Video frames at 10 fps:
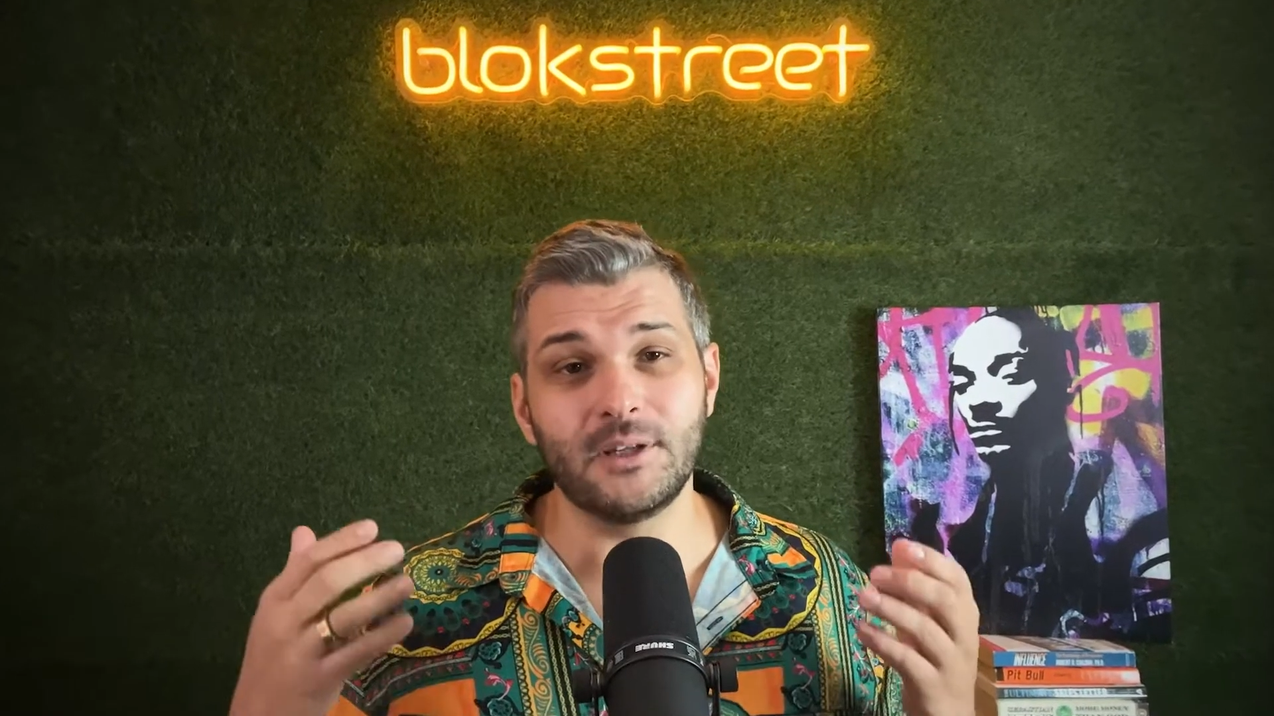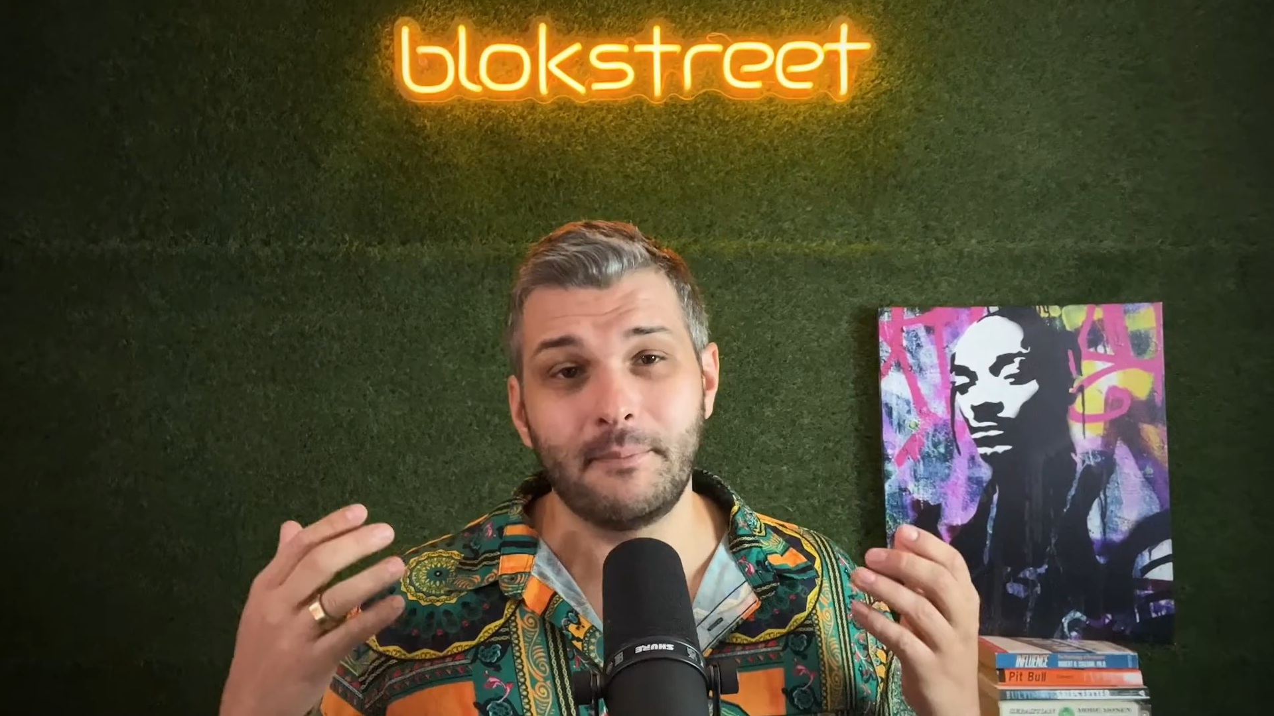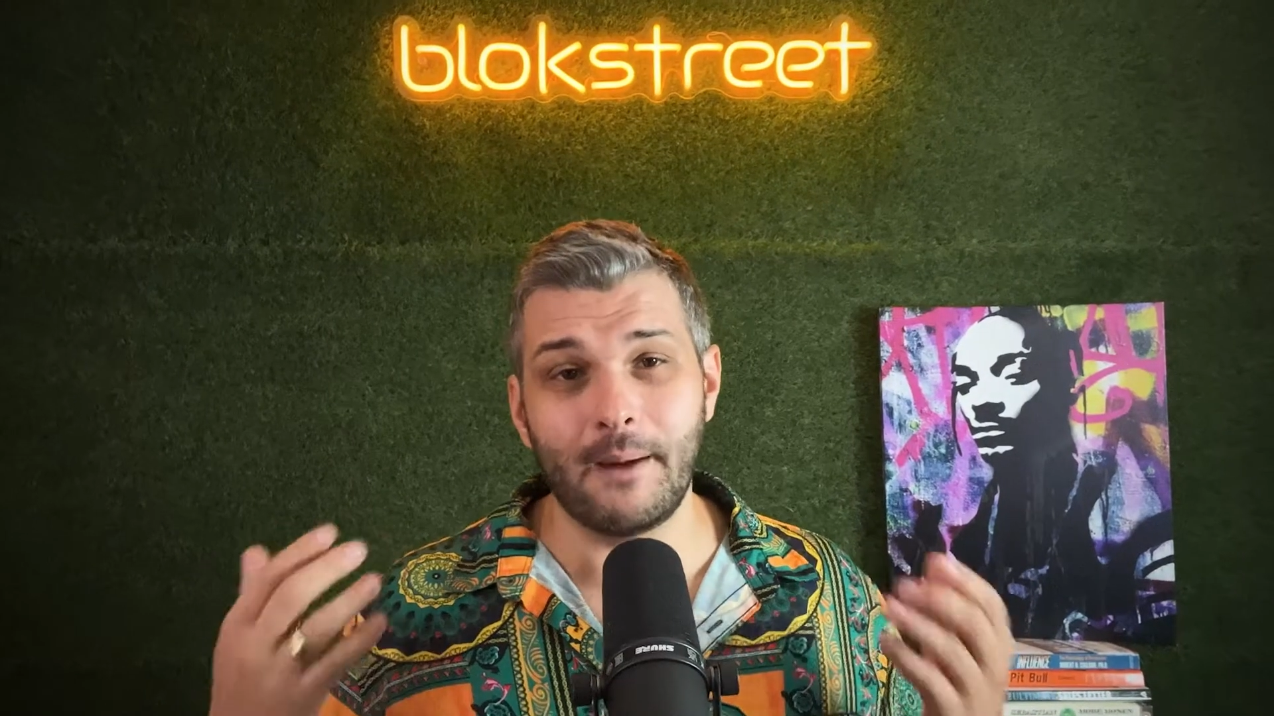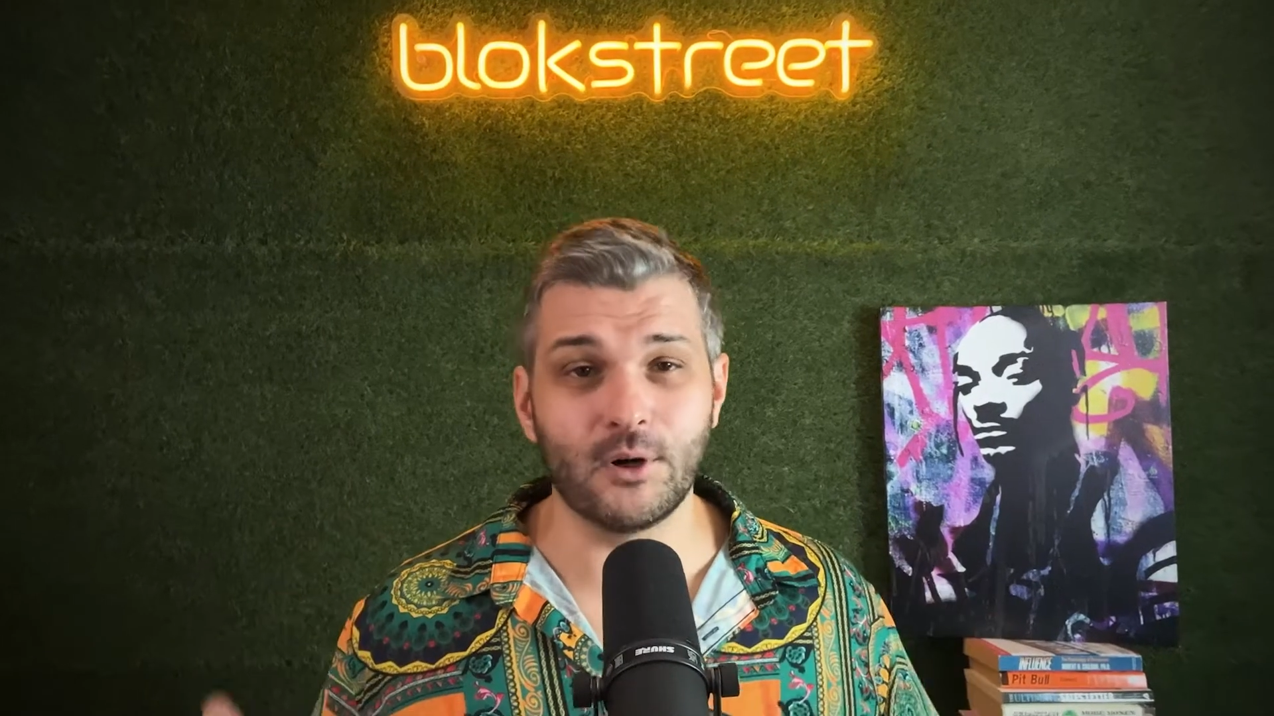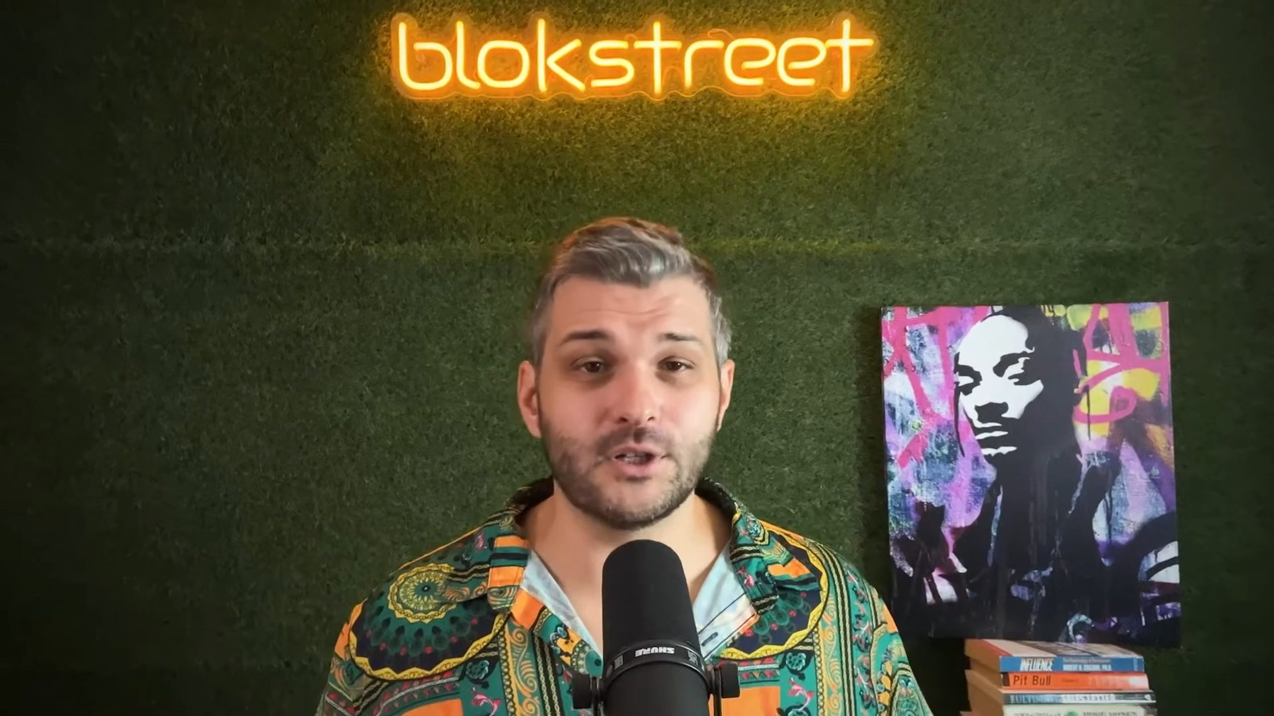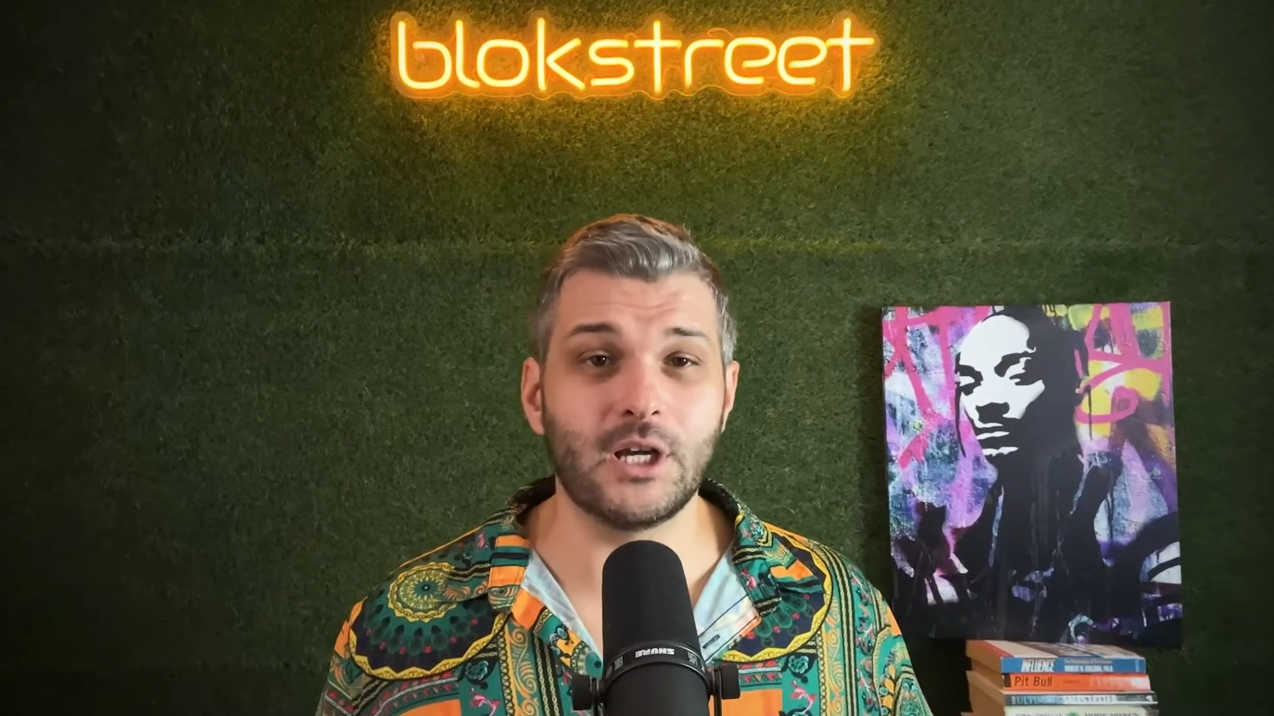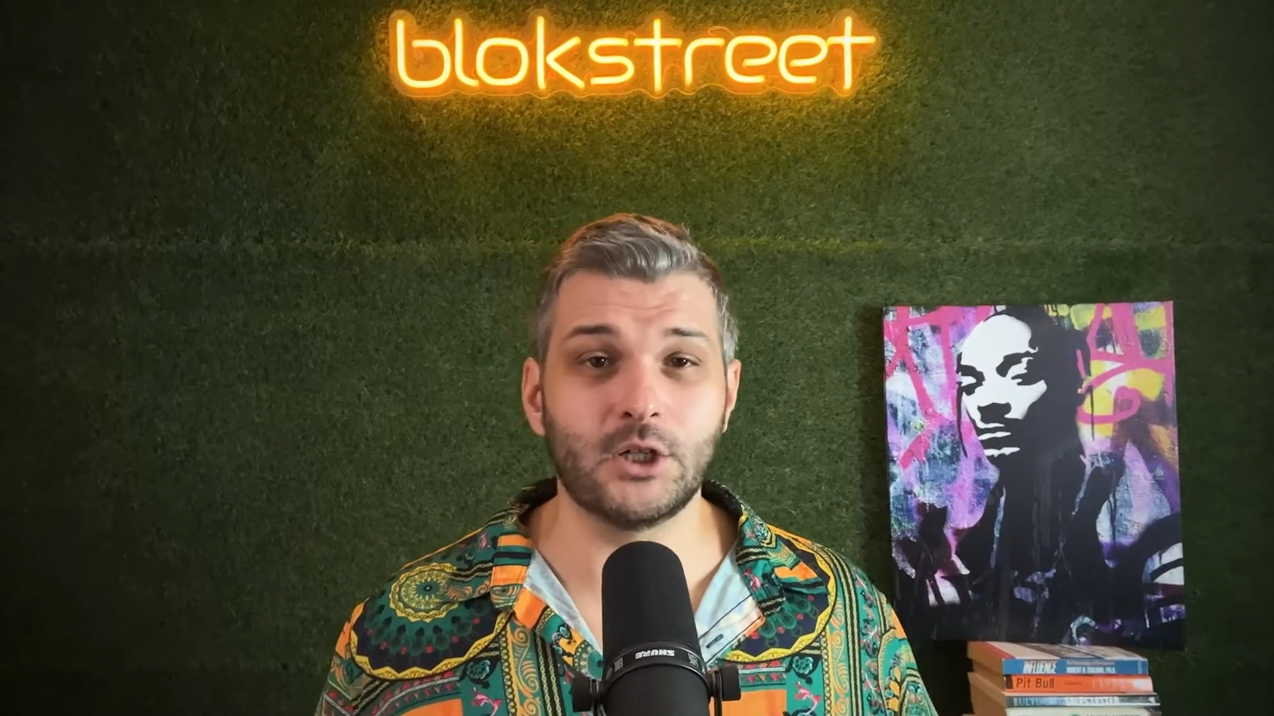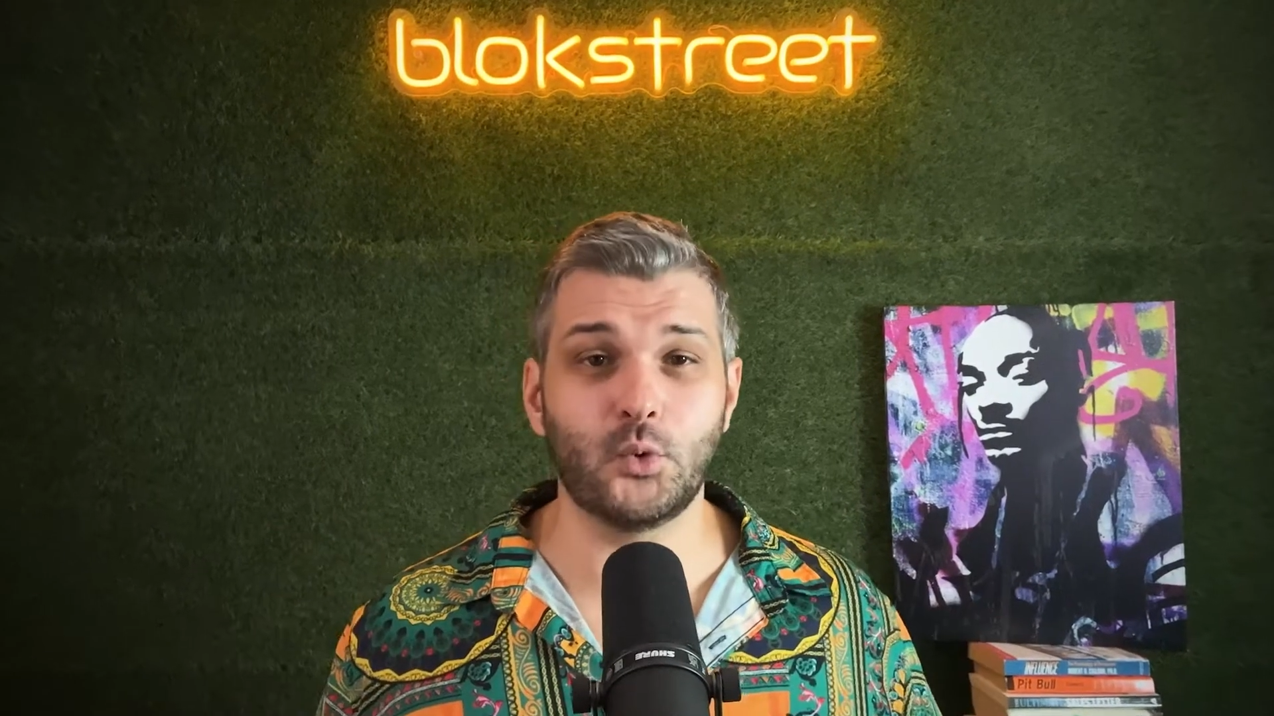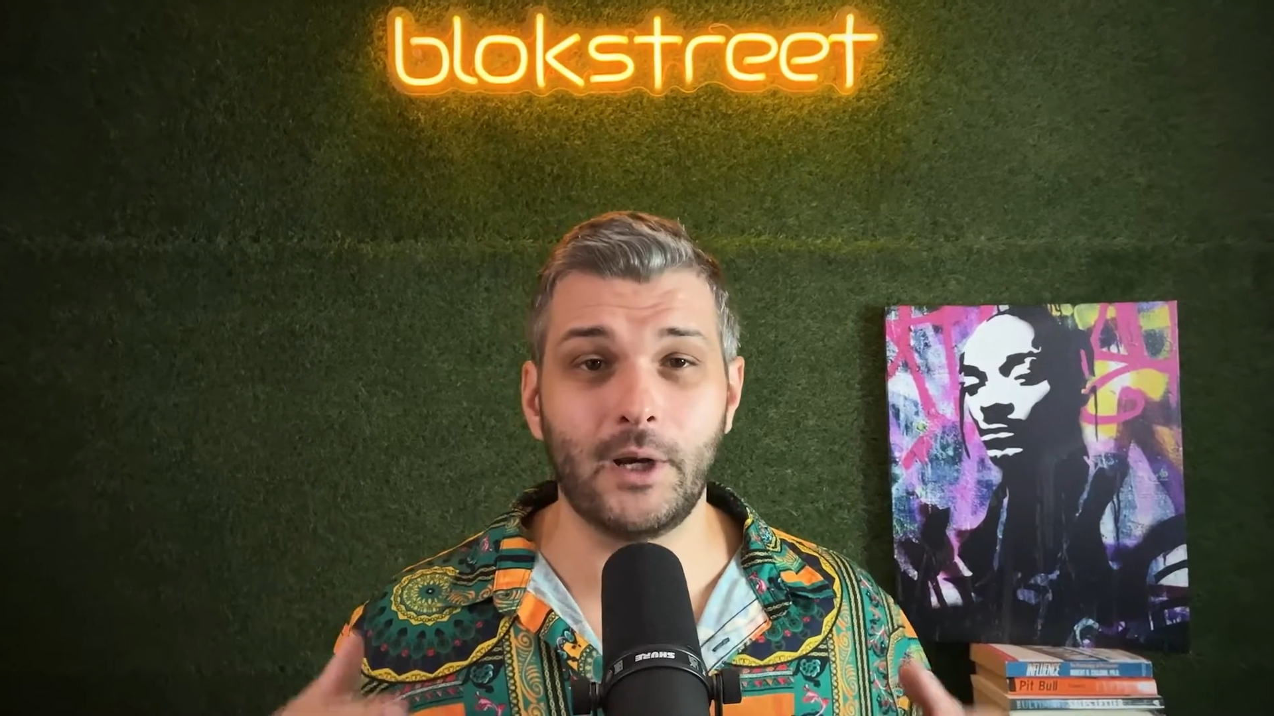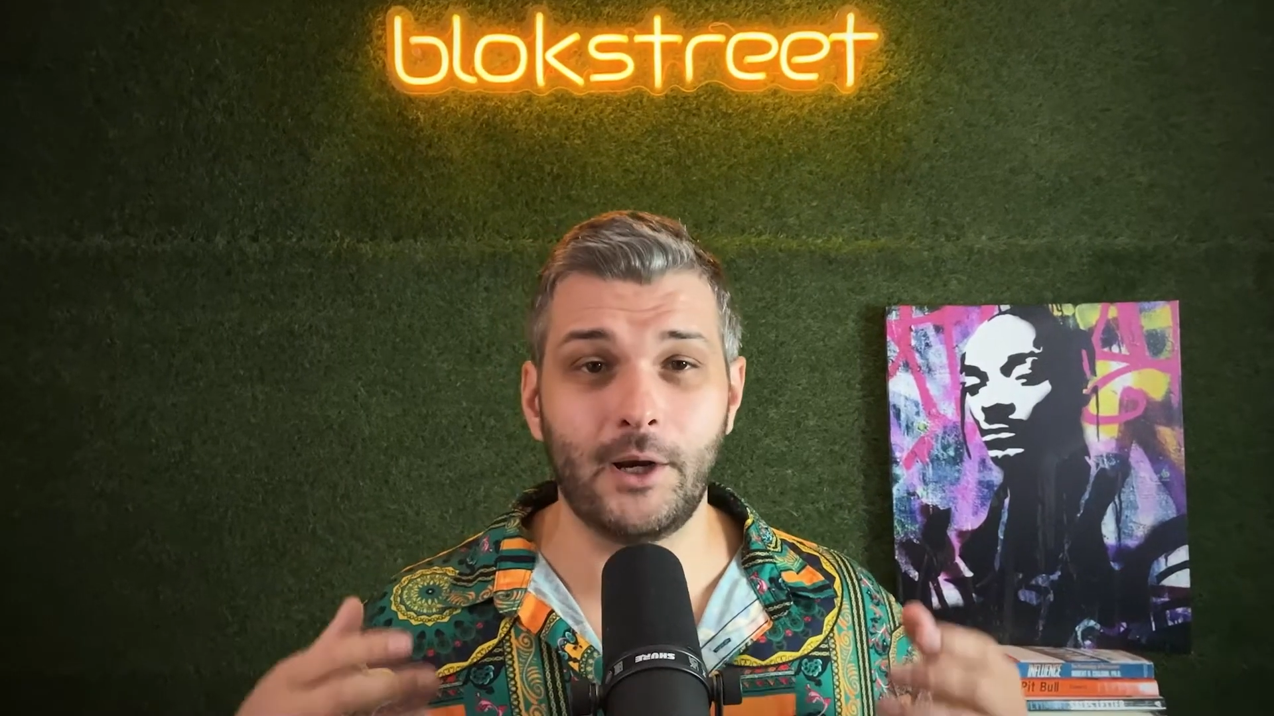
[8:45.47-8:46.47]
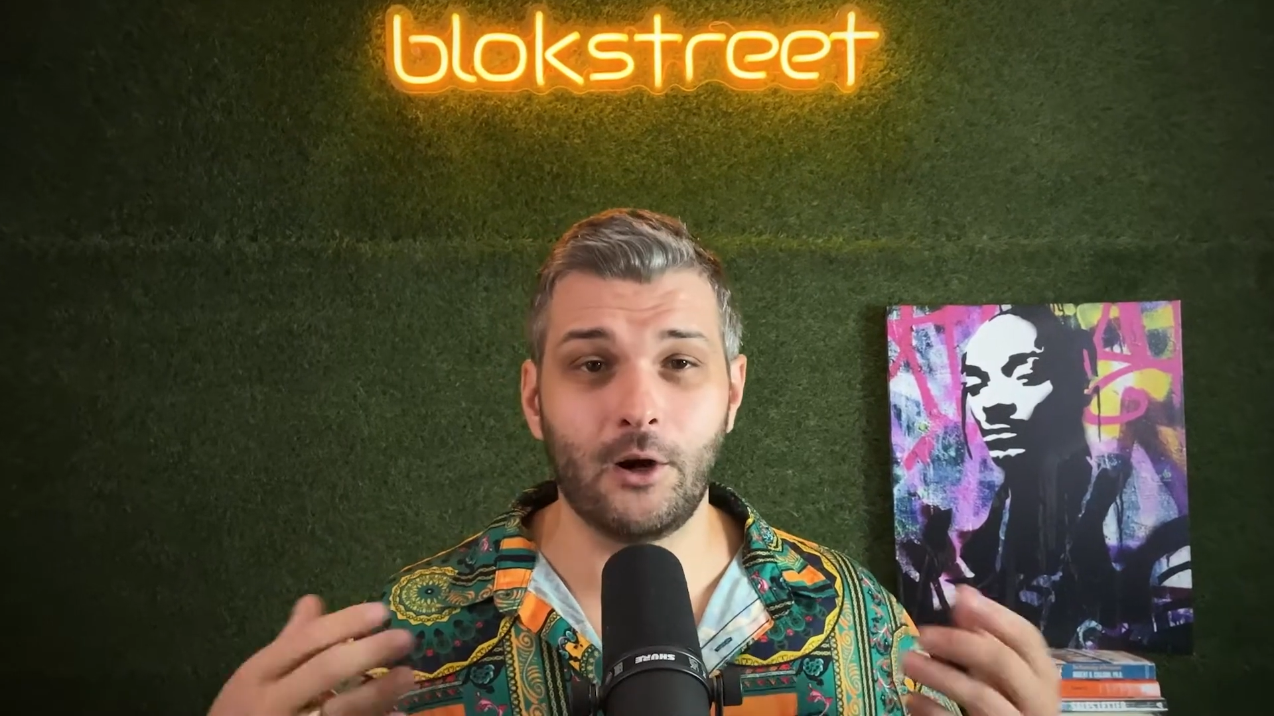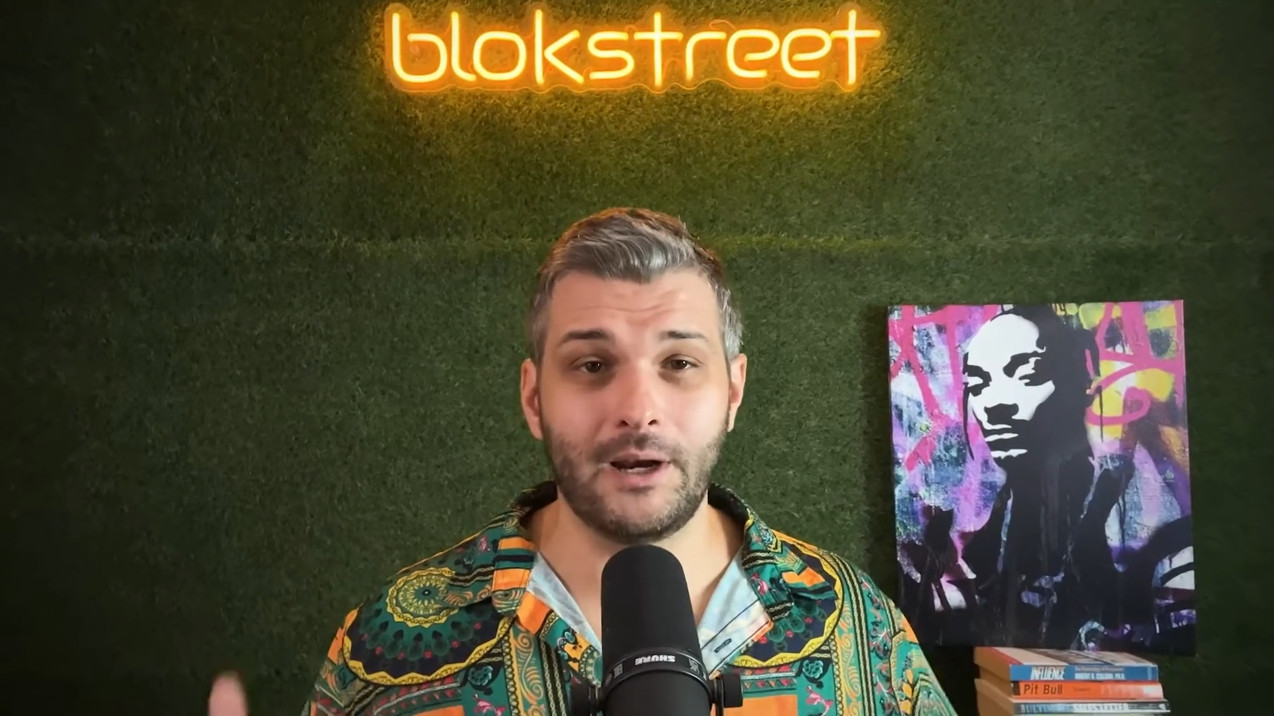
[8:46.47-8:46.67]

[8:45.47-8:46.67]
members on Twitter